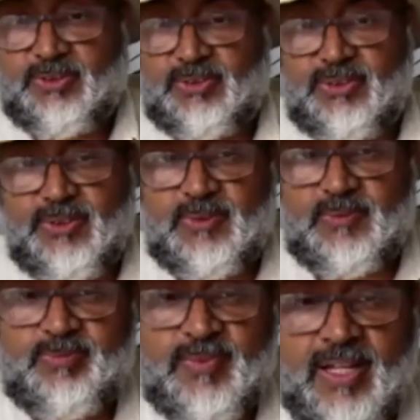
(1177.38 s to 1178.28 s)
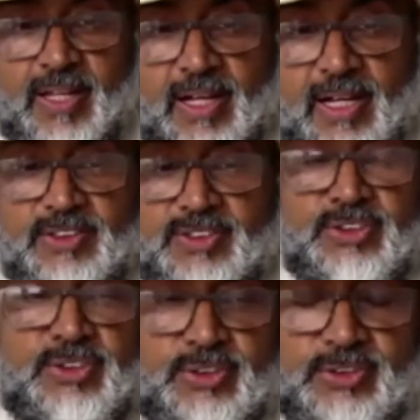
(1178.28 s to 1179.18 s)
do.
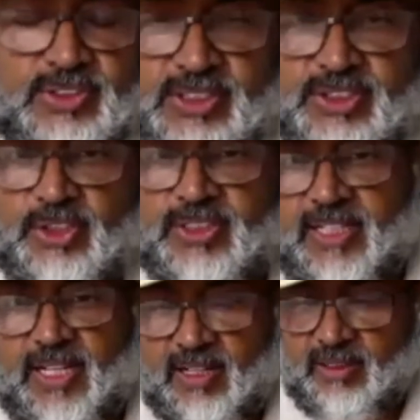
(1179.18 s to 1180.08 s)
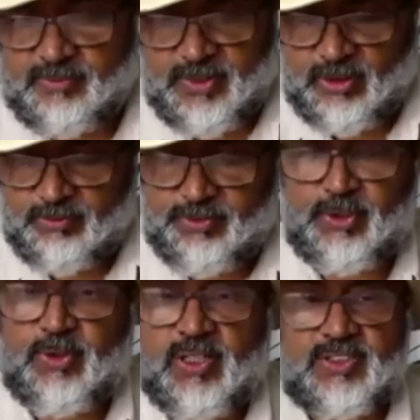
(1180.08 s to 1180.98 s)
Just so that our
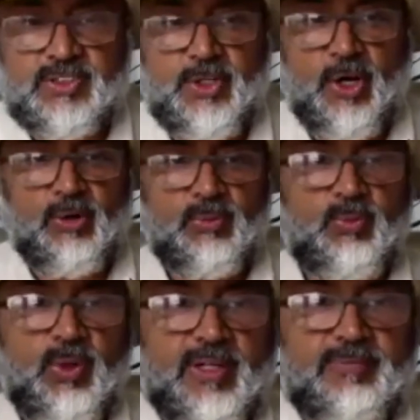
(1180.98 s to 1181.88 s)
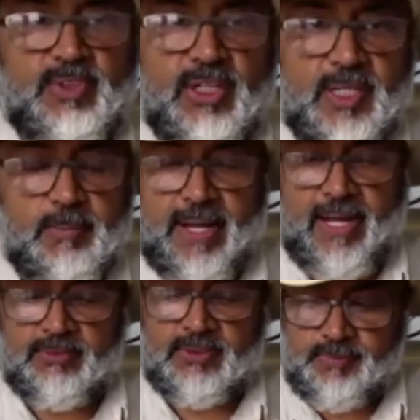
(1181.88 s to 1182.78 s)
viewers know what I'm talking
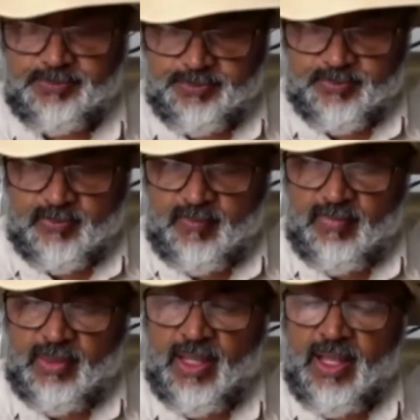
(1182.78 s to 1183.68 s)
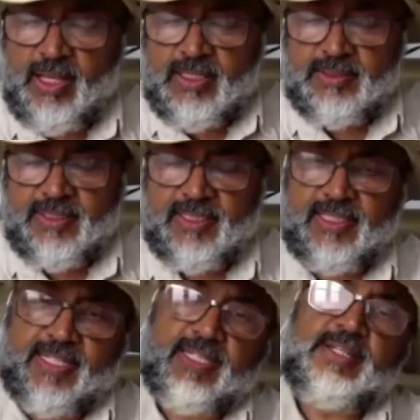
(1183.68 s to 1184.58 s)
about,
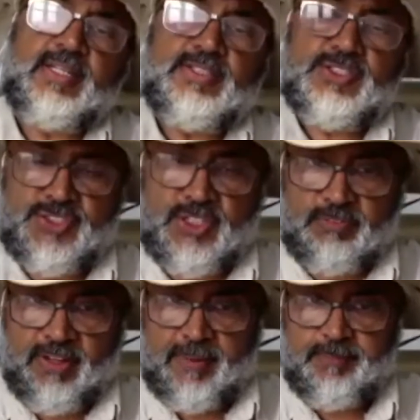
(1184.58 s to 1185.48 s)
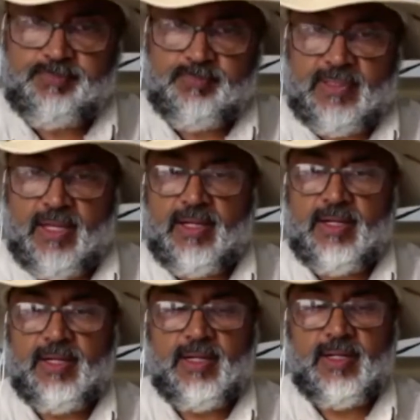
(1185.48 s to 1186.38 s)
the Indian Survey
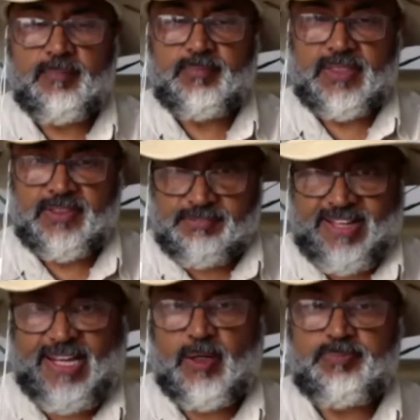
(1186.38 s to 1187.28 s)
developed